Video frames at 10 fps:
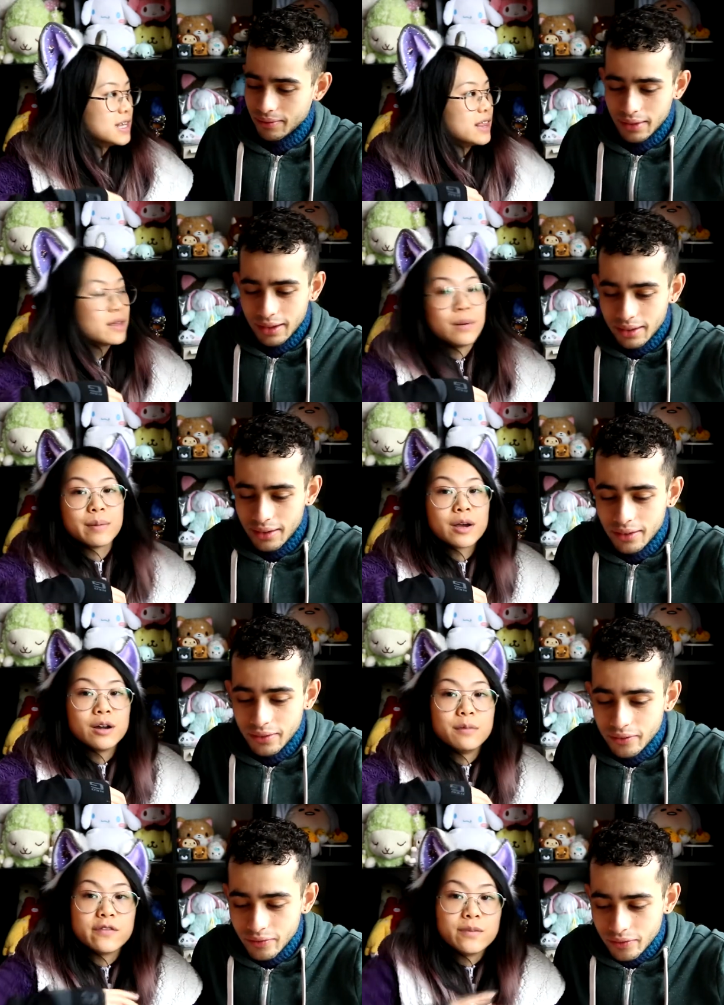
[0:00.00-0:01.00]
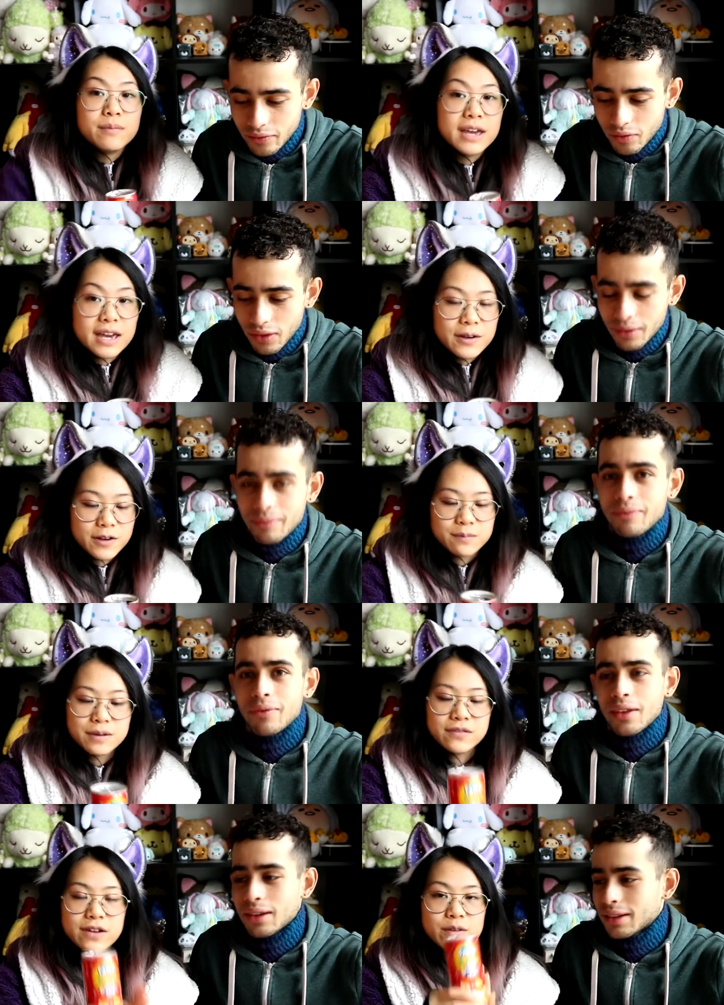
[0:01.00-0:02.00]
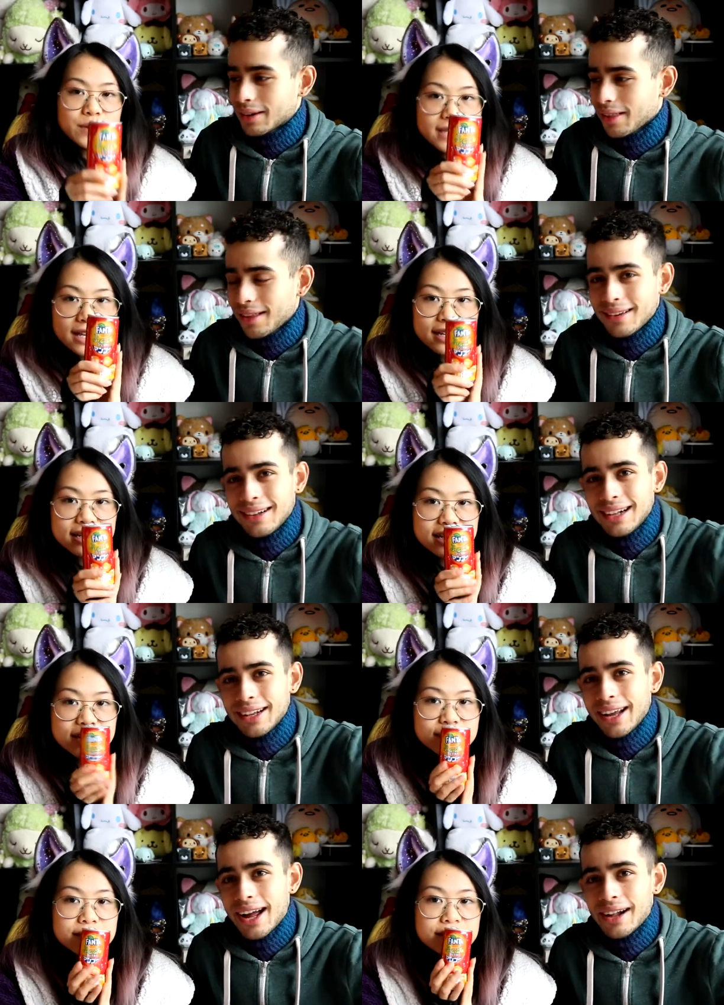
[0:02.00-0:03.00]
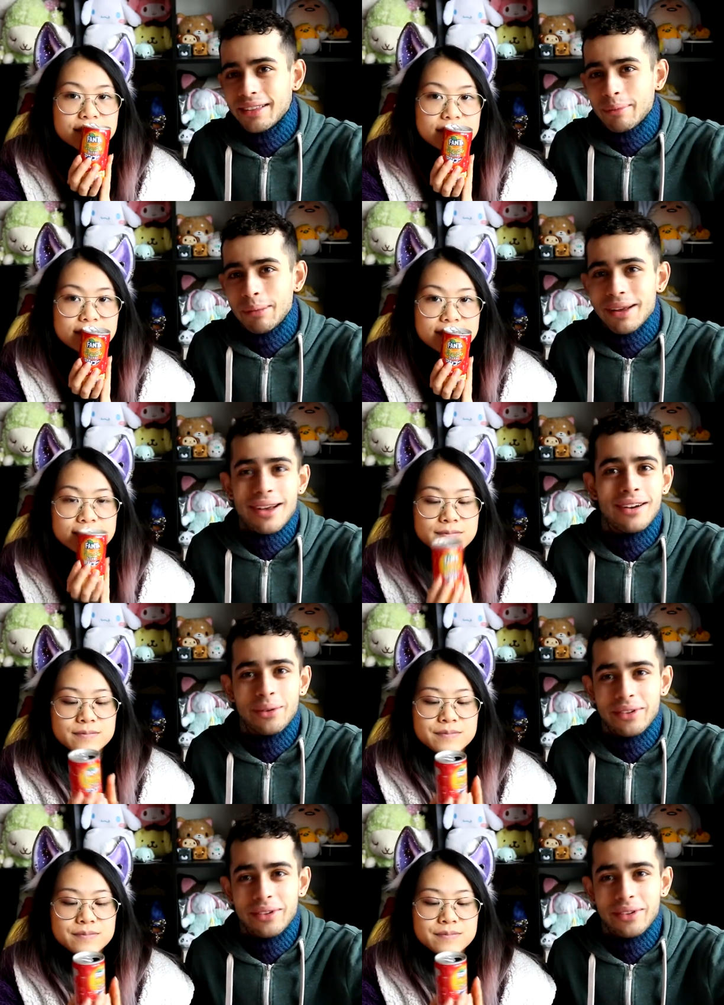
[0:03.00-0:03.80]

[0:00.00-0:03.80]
Speaker 1: the bubbling cola, but for me, my favorite was this.
Speaker 2: Yeah, the bubbling cola